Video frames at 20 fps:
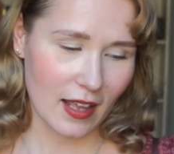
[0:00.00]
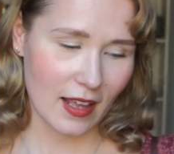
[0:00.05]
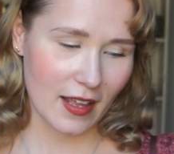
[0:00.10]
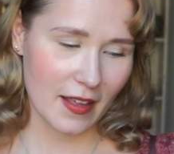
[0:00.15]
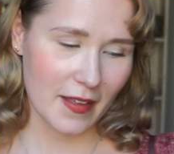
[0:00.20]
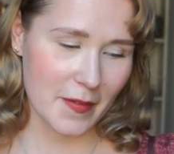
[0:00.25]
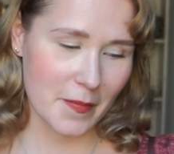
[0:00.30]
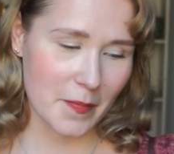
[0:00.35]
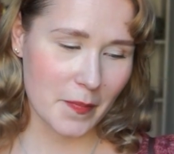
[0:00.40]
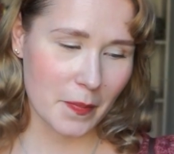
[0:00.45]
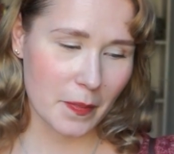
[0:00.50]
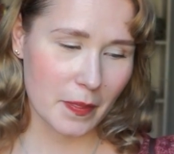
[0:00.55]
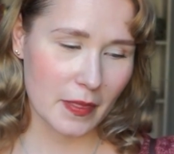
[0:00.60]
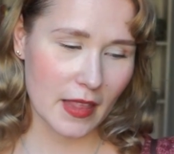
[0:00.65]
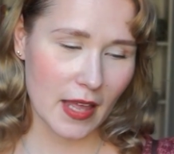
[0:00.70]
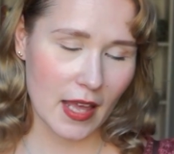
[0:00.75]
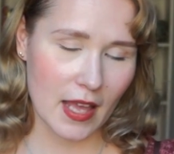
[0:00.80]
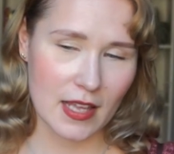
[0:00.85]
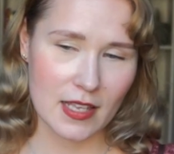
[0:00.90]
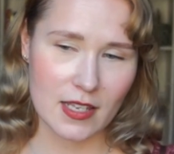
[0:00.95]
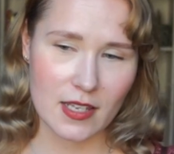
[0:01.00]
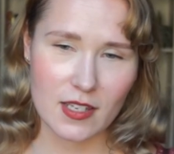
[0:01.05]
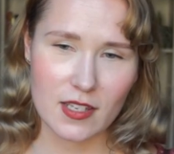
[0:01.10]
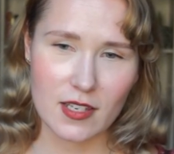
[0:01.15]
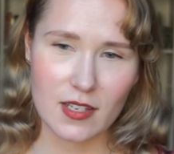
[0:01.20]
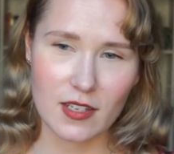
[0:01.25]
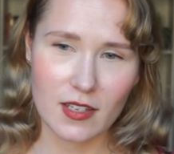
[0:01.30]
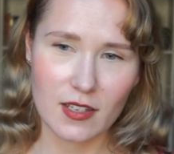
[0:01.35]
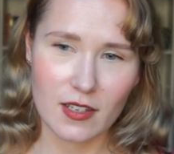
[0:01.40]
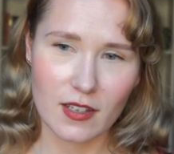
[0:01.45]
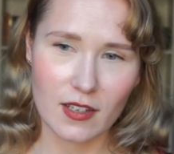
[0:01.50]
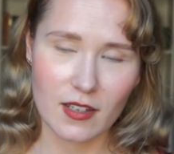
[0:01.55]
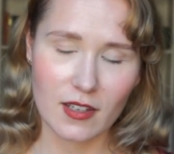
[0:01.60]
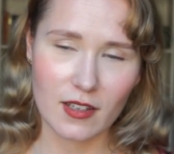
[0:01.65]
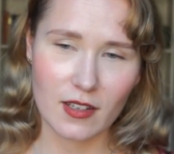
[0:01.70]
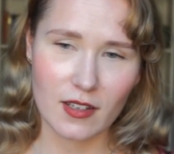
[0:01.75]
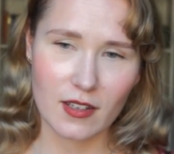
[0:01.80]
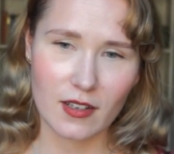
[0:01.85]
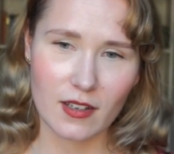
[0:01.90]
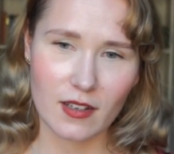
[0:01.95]
I'm not
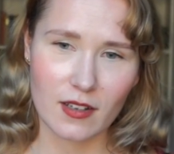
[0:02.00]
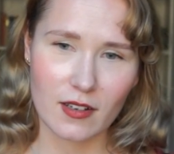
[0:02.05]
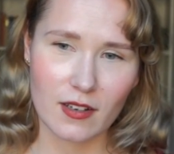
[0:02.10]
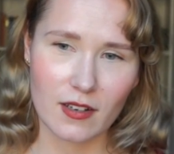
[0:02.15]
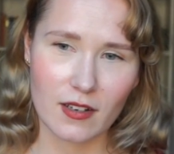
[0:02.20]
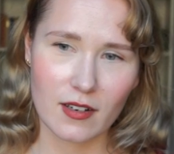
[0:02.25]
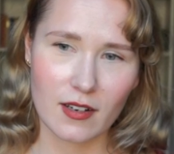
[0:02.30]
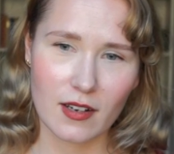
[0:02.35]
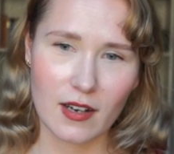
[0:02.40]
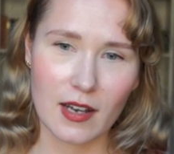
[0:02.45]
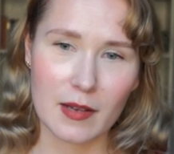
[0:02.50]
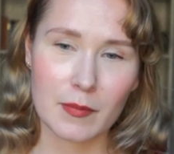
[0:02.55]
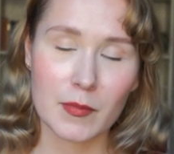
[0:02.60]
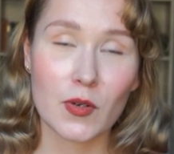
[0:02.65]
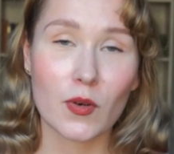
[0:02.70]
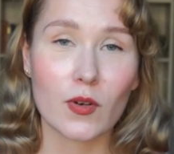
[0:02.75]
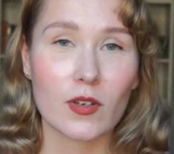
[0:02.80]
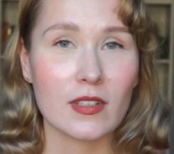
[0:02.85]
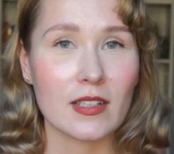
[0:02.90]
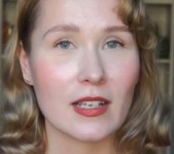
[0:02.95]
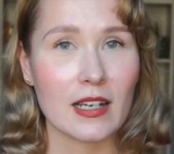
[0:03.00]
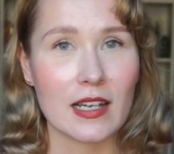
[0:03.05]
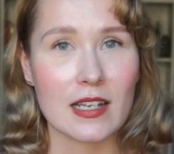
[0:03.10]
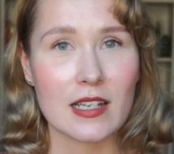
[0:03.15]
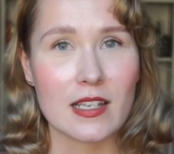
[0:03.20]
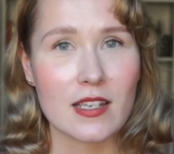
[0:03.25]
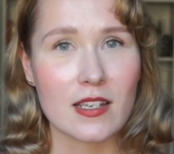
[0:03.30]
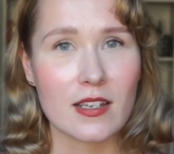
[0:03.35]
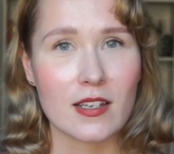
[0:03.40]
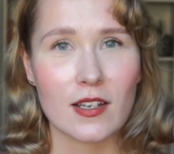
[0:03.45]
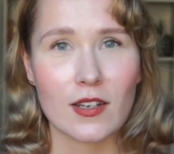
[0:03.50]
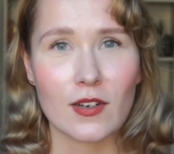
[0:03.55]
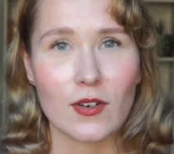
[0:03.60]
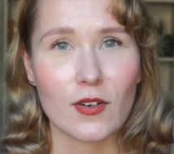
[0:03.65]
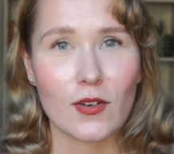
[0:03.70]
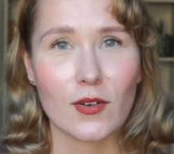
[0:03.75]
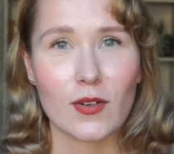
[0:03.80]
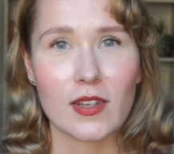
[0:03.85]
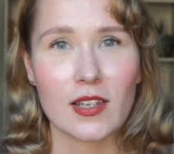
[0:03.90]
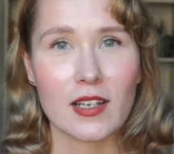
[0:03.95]
gonna list
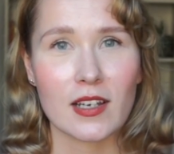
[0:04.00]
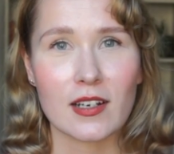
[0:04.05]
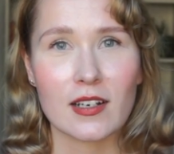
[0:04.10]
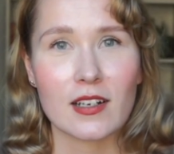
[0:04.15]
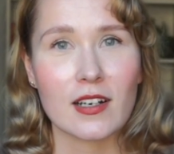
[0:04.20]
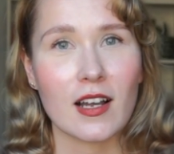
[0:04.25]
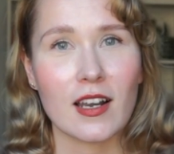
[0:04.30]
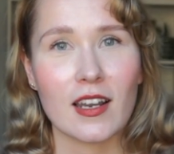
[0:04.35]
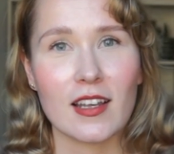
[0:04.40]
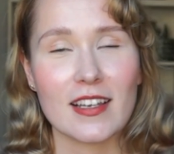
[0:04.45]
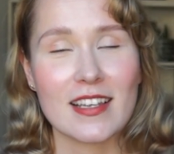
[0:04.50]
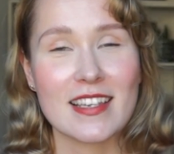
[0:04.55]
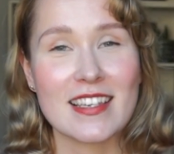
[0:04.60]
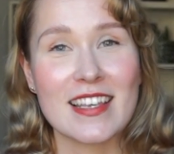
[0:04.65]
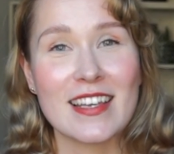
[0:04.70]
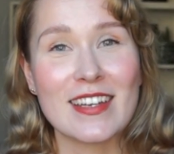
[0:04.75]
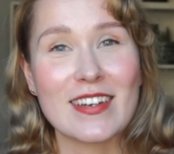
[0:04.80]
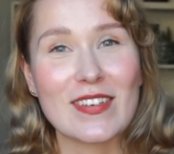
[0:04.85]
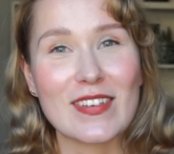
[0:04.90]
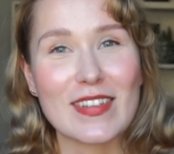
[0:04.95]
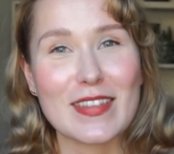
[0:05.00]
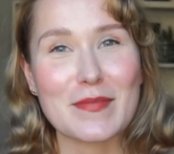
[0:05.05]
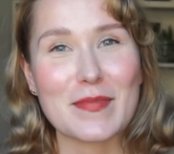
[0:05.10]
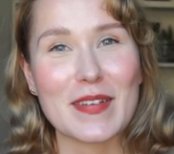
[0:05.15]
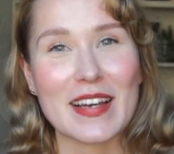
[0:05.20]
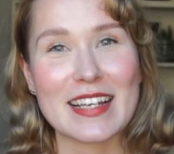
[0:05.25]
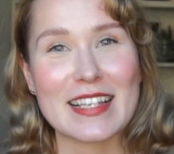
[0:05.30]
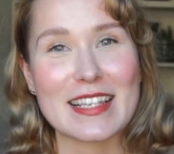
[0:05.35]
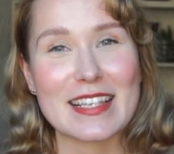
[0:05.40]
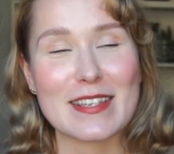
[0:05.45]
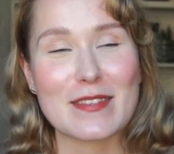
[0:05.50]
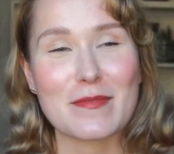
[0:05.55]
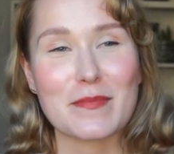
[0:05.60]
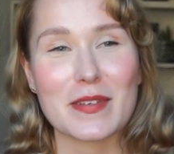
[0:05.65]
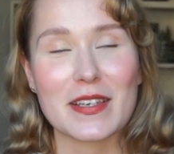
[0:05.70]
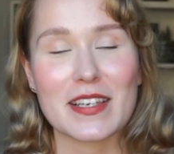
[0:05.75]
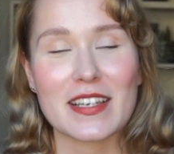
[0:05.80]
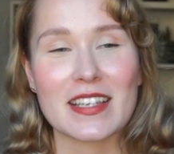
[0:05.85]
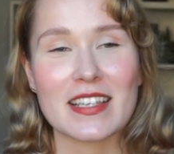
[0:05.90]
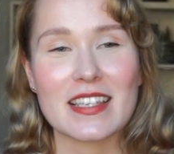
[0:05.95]
all the colors and all the bases
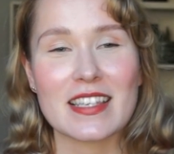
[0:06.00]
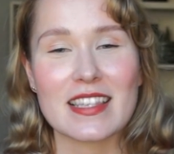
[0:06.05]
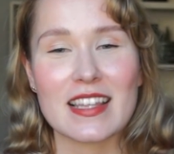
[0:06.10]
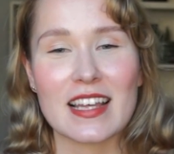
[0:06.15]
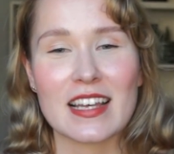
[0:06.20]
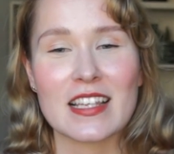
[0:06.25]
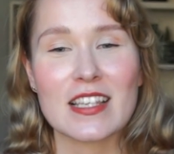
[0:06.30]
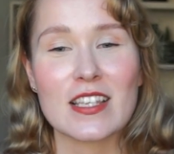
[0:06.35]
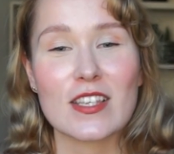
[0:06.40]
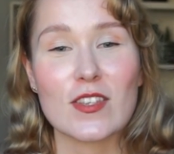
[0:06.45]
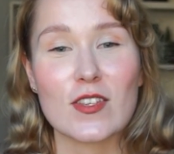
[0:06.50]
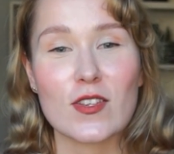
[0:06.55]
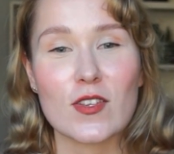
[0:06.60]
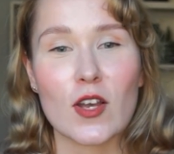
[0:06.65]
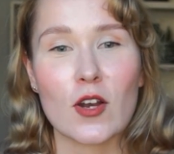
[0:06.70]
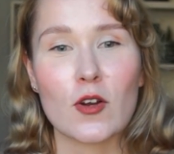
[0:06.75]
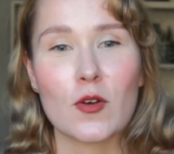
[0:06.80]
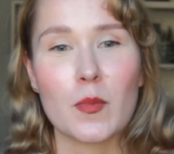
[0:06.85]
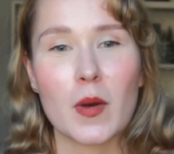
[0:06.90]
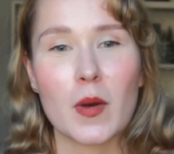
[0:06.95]
because there's so